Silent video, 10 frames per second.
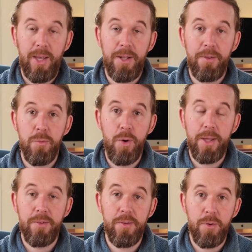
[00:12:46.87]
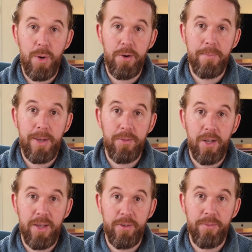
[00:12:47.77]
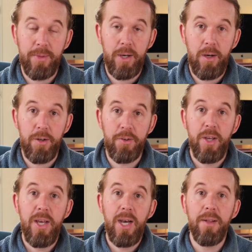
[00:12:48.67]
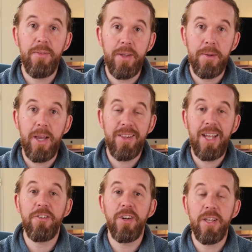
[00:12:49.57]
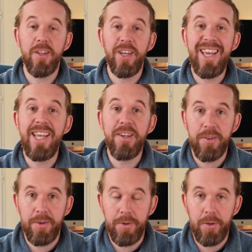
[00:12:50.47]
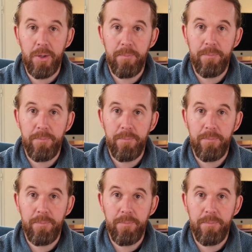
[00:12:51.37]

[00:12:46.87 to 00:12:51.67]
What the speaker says: and that rests around about the level of the heart, and essentially it's an internal